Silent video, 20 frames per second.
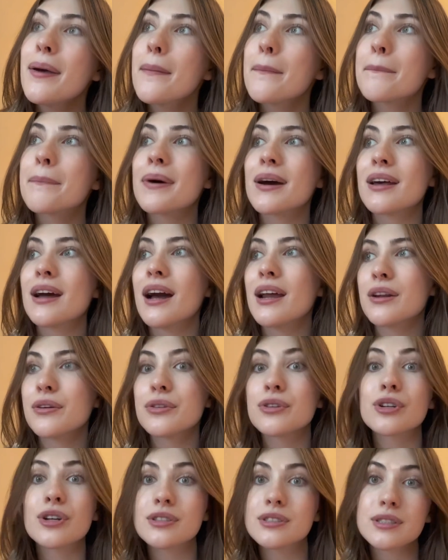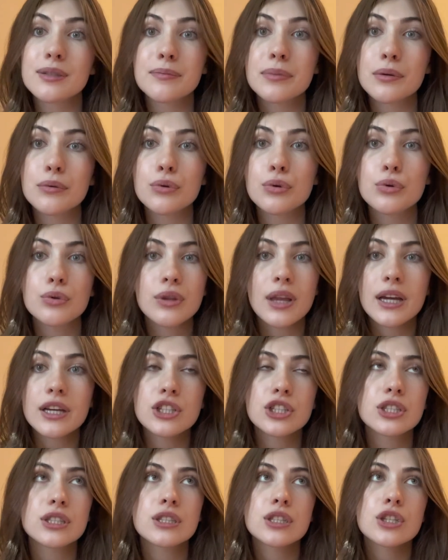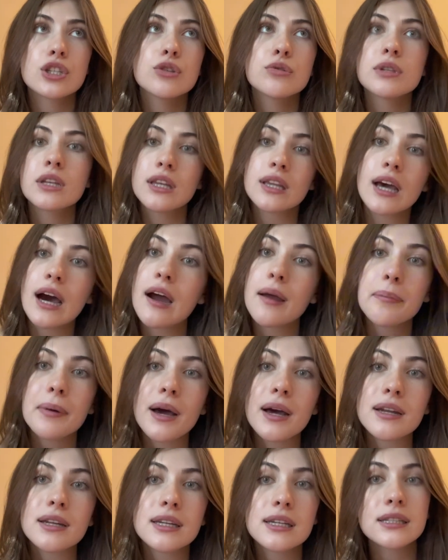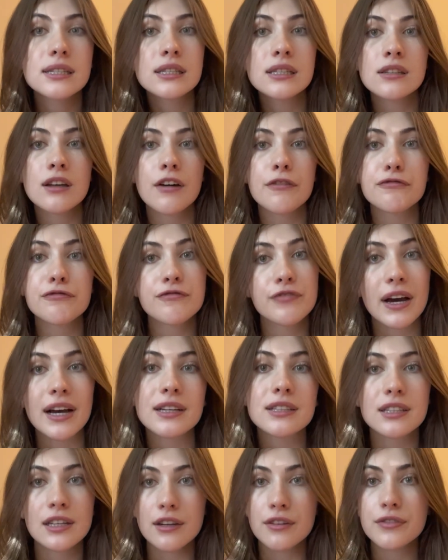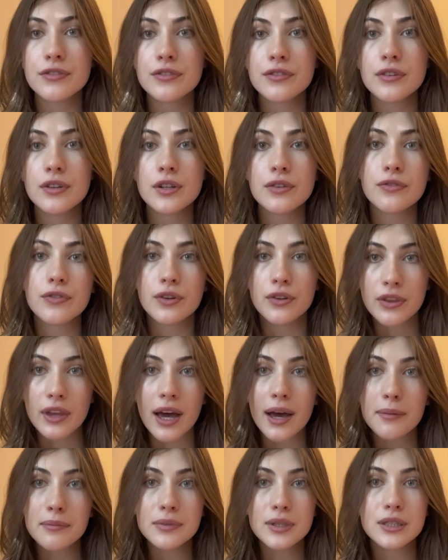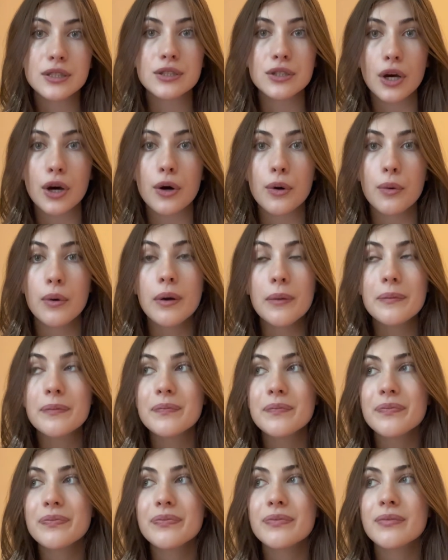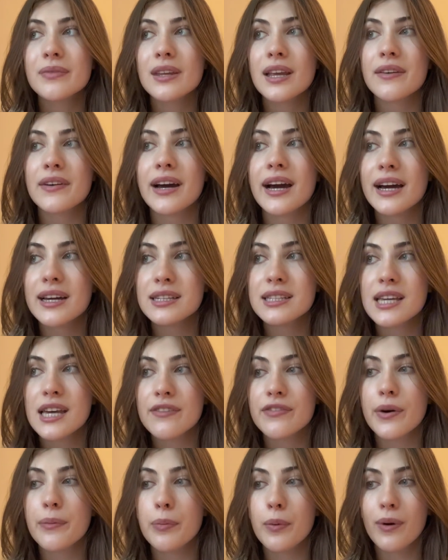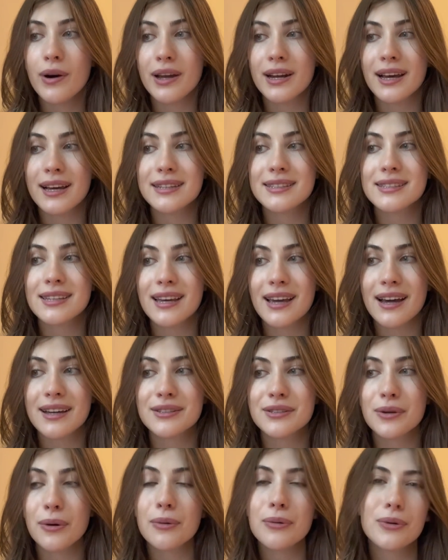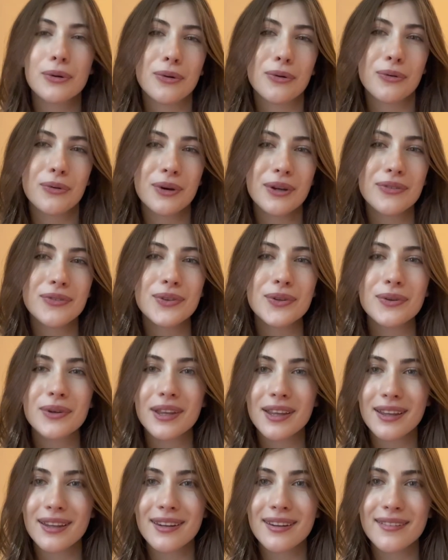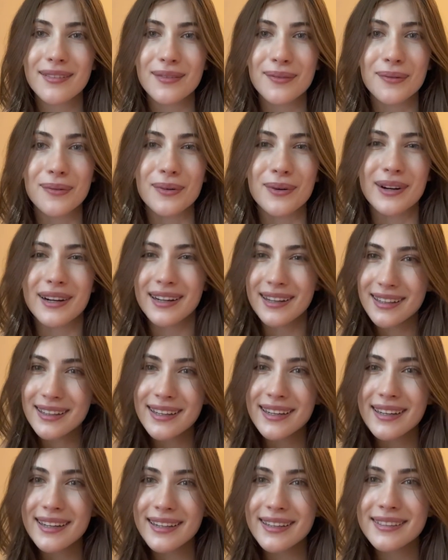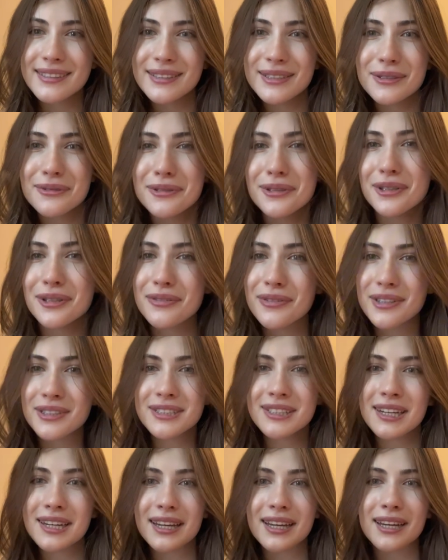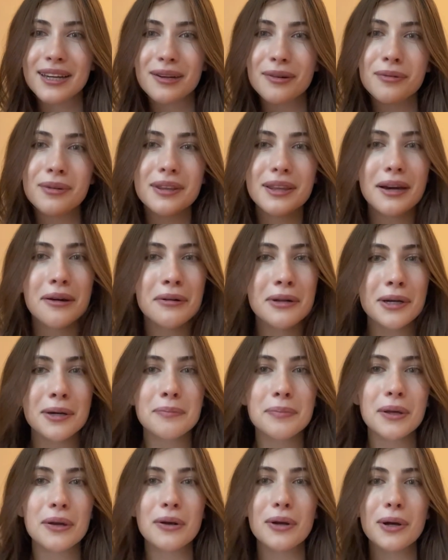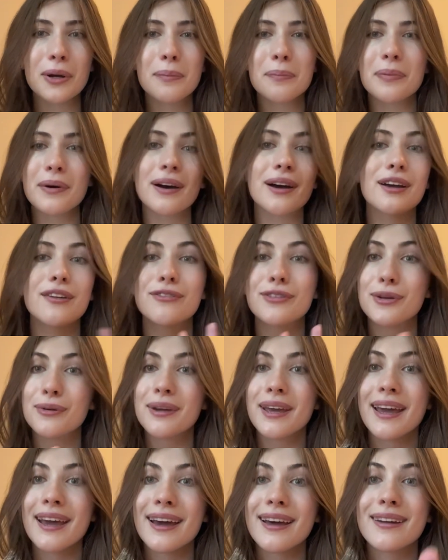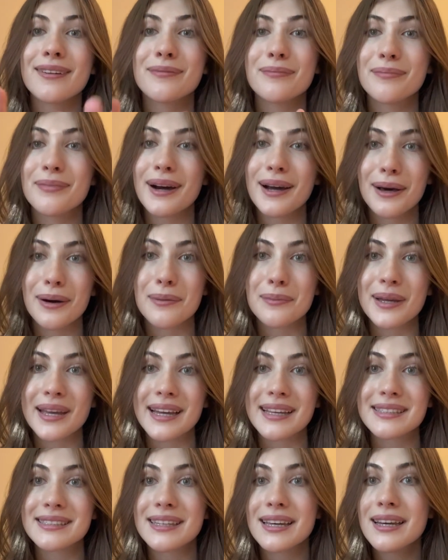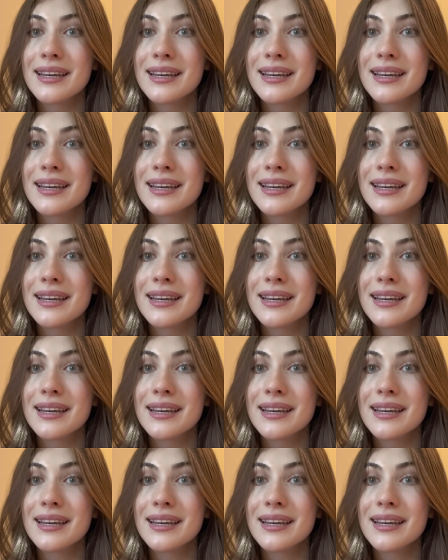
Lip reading: But I know there are some people who like just using the iPad isn't effective for them. So if I had to give up one, I'd say I don't know if you can really do university without a computer, but if you can, by all means,